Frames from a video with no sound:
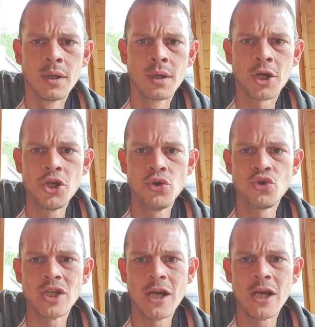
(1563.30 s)
Can you
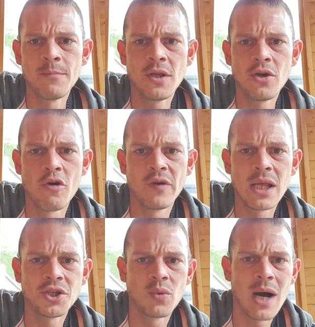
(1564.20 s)
send me the
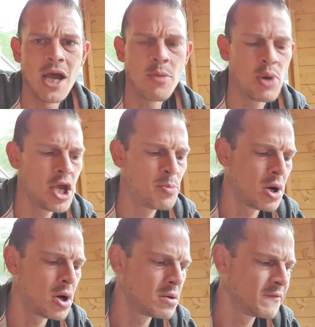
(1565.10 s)
overledger white paper?
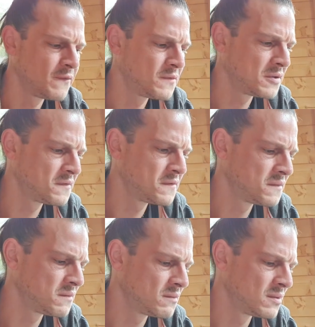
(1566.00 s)
i oh,
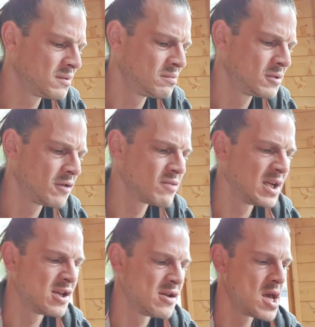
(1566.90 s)
not
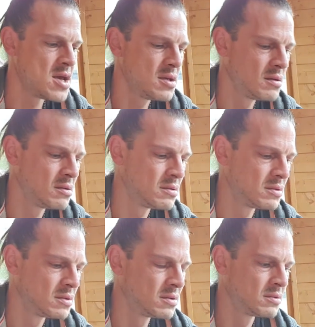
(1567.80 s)
really, mate.
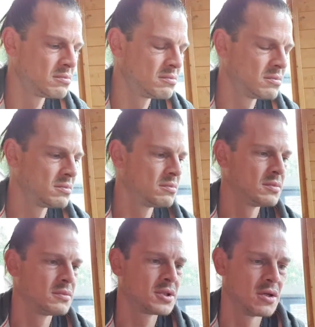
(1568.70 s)

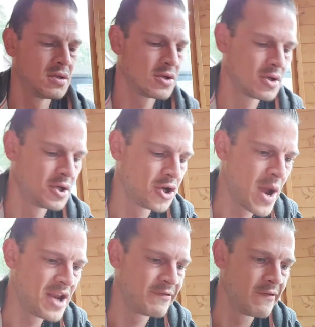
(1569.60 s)
It's not going to do
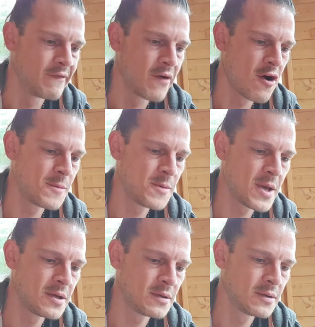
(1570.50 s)
anything for me,
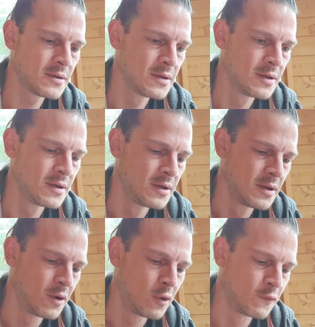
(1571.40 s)
mate.
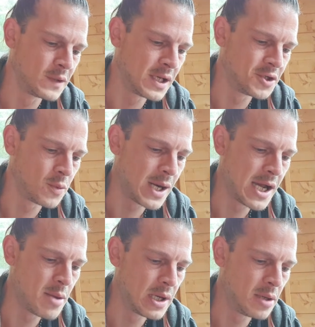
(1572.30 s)
Overledger white
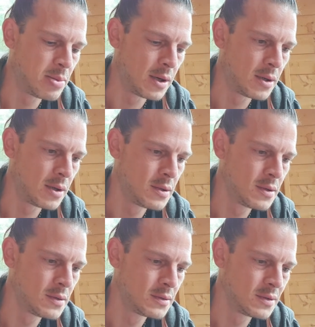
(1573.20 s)
paper.
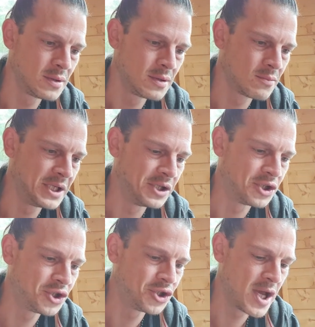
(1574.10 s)
Don't need
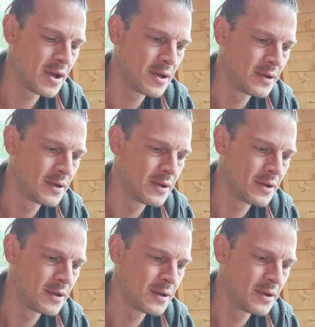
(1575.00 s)
shit.